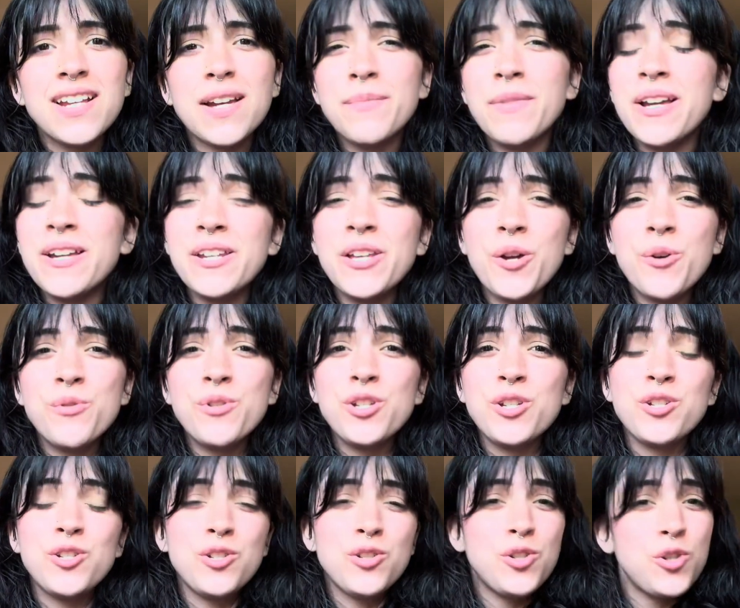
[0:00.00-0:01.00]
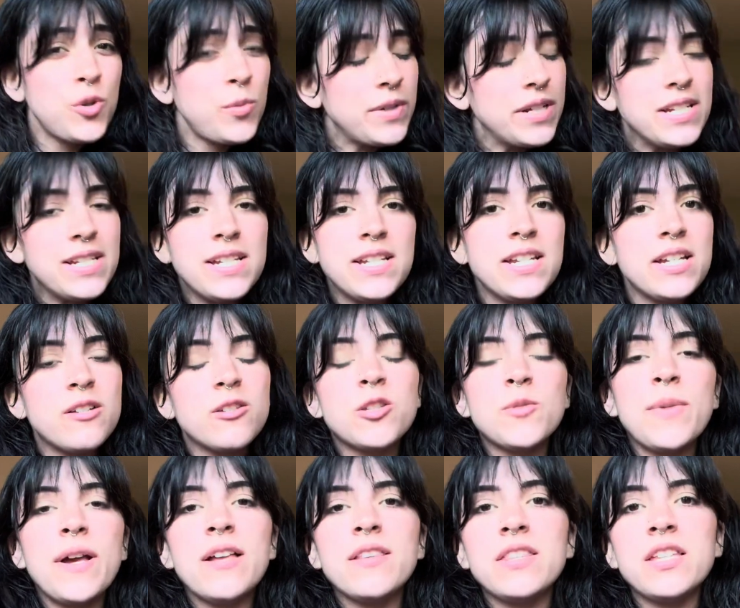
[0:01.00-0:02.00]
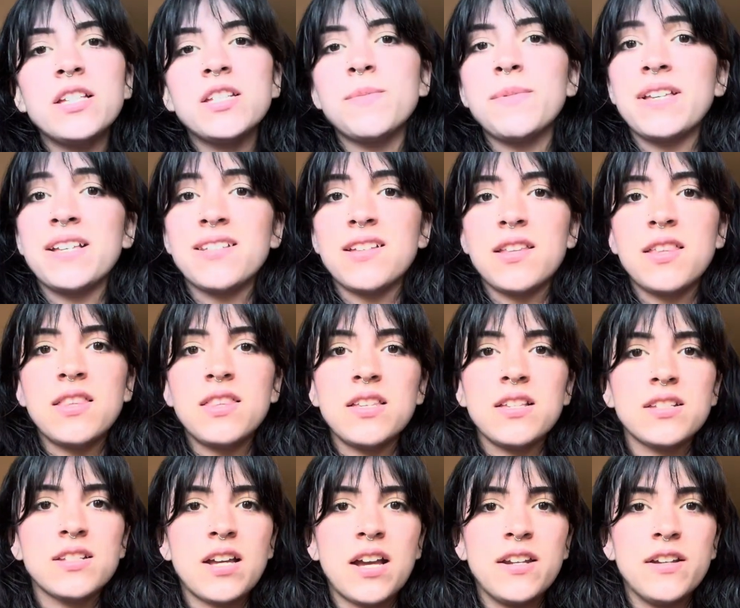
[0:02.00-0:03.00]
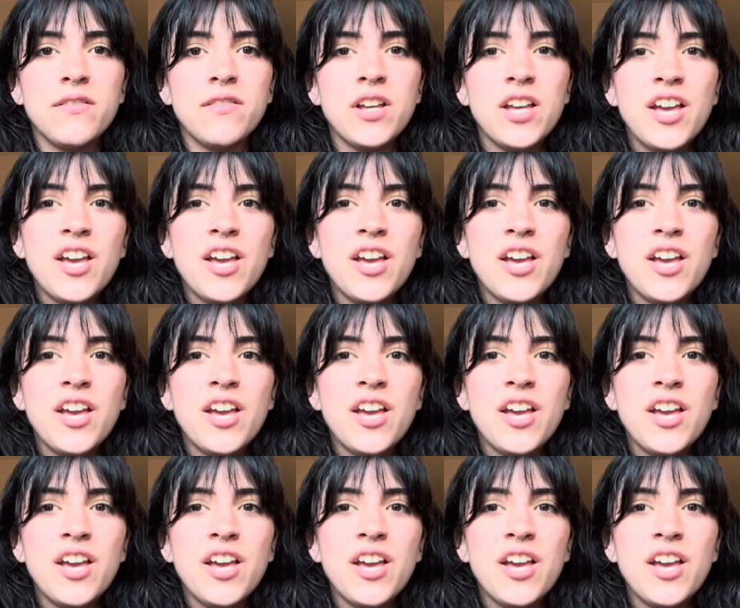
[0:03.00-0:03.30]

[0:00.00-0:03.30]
I'm not going to go into too many details about this because I think this kind of